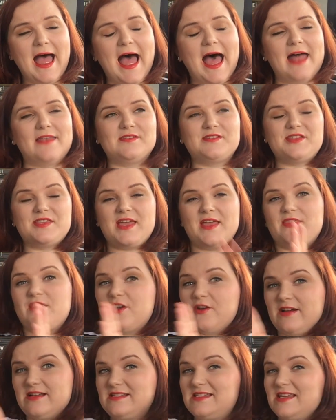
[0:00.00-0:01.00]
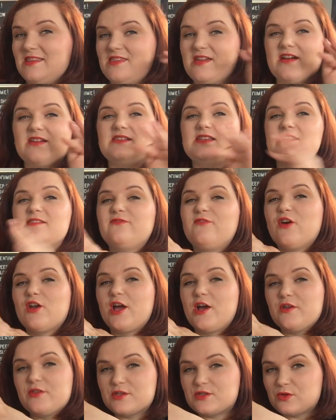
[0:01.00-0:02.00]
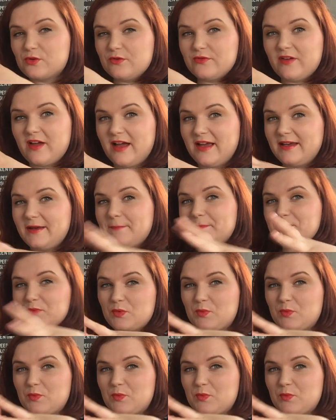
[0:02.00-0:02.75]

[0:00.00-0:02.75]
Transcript: And then the 1930s follow the sort of like